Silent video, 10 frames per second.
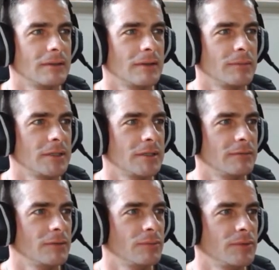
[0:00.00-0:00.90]
I mean,
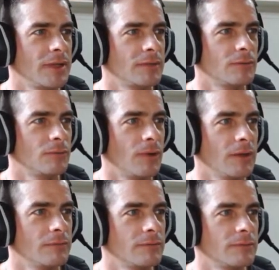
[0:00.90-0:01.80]
if you put that to
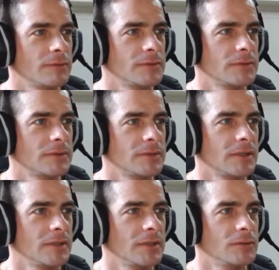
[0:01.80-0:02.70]
1, for instance,
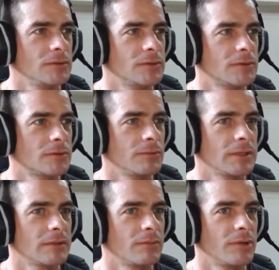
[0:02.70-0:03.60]
and then you just
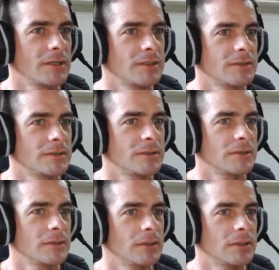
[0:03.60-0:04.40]
tweak the brightness here,